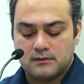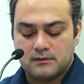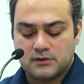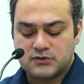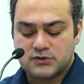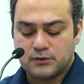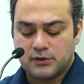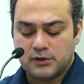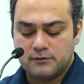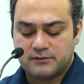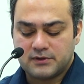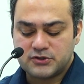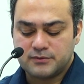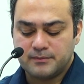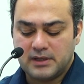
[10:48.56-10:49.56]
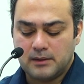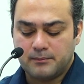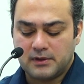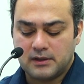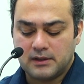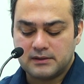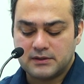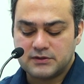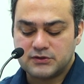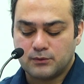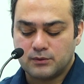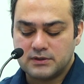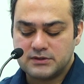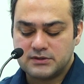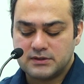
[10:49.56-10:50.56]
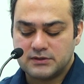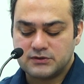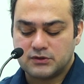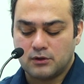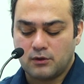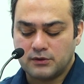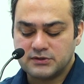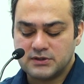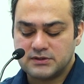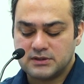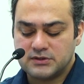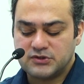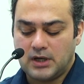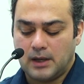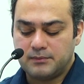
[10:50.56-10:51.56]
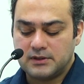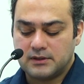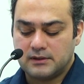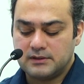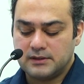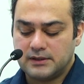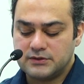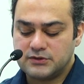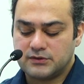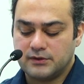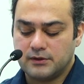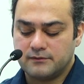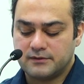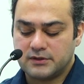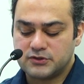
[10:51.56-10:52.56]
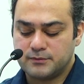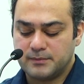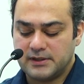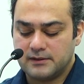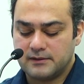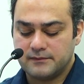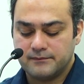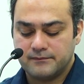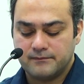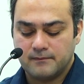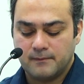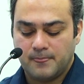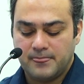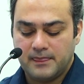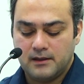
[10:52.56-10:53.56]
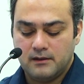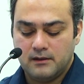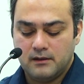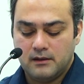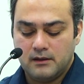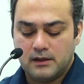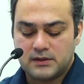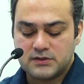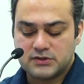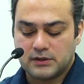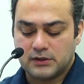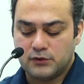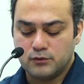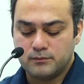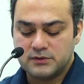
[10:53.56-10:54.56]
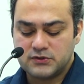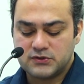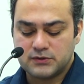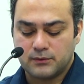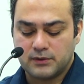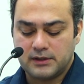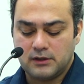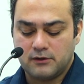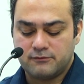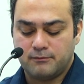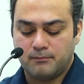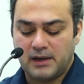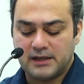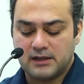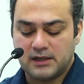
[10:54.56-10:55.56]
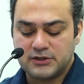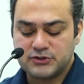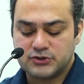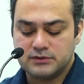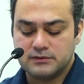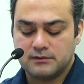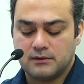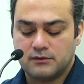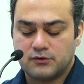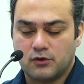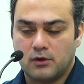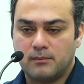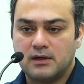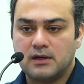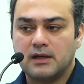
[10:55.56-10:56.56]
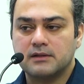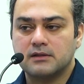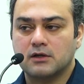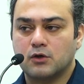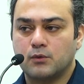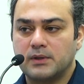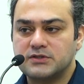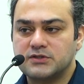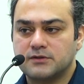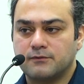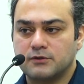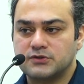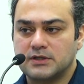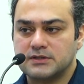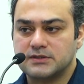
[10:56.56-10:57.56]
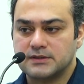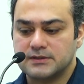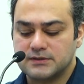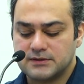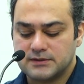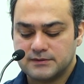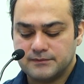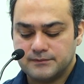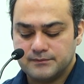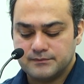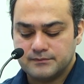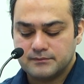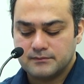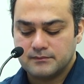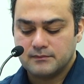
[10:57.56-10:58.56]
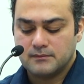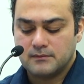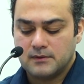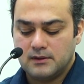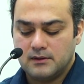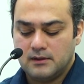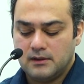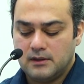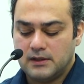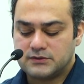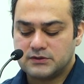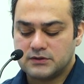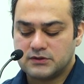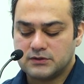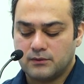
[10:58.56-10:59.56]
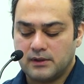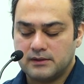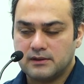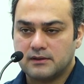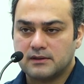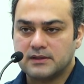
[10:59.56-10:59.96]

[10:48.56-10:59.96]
The story of Kashmiri Pandit exodus is not just a chapter in the history of Kashmir. It is a human story of migration, trauma, and the quest for justice. It's a story that